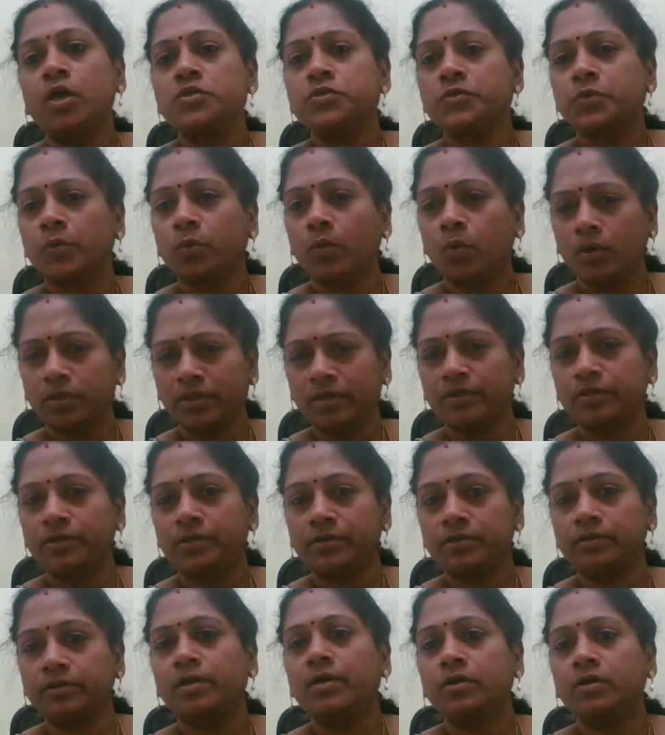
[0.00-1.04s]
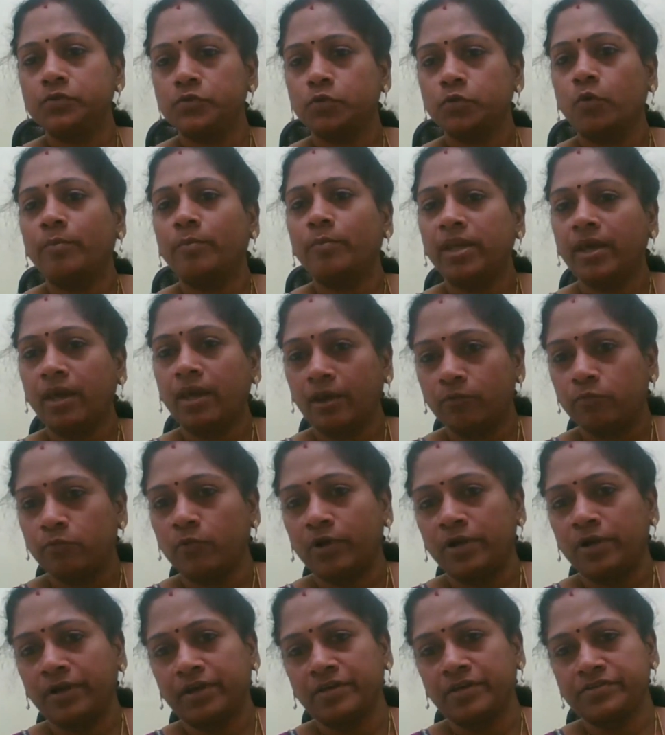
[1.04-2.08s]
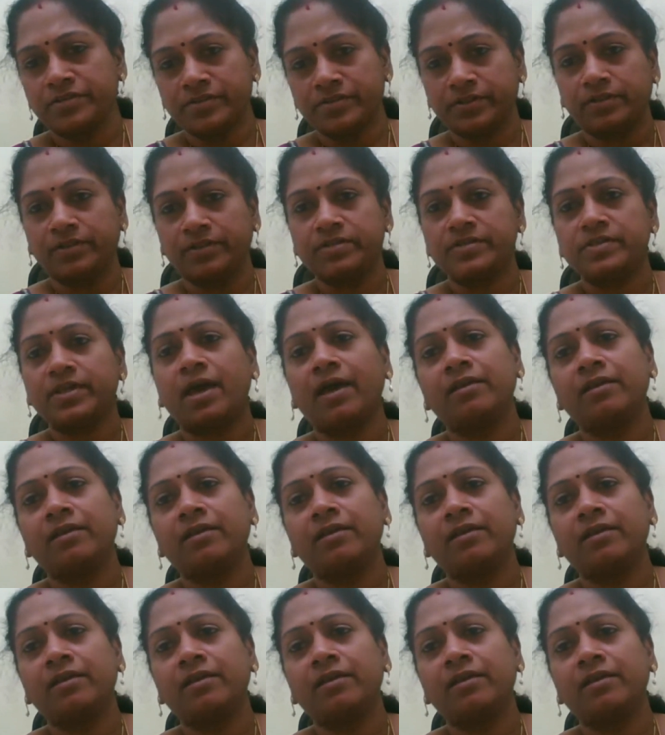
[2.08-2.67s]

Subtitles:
So there are so many advantages in this.